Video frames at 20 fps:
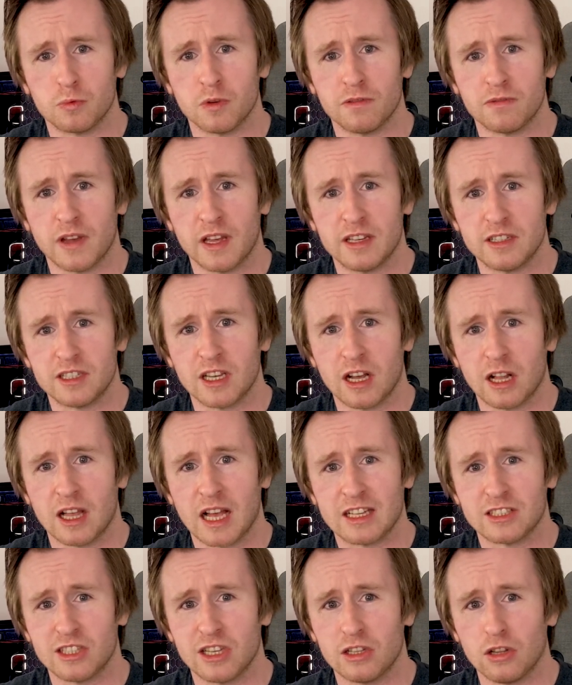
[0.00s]
with Intel
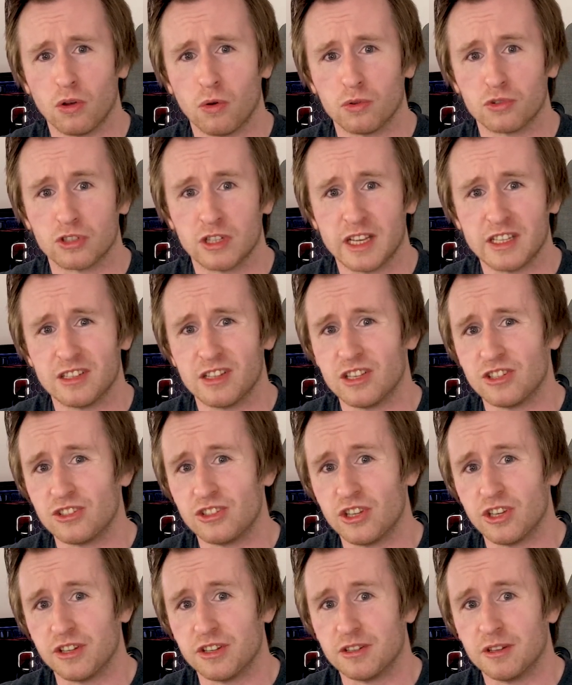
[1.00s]
as they launch later this
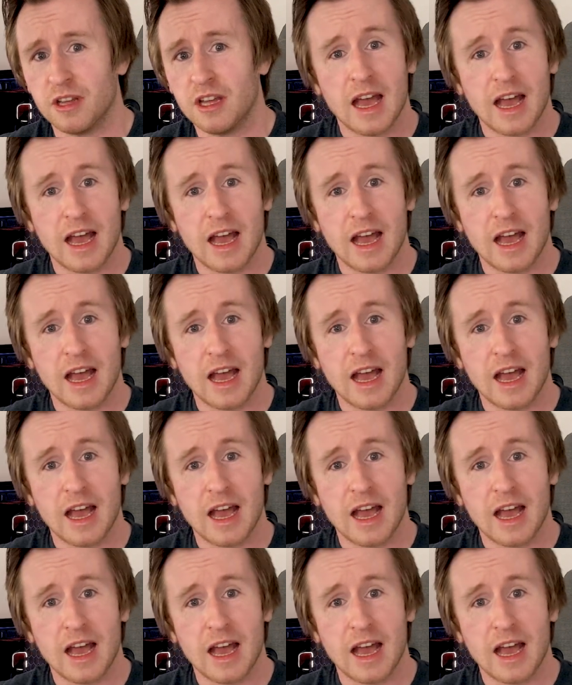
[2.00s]
year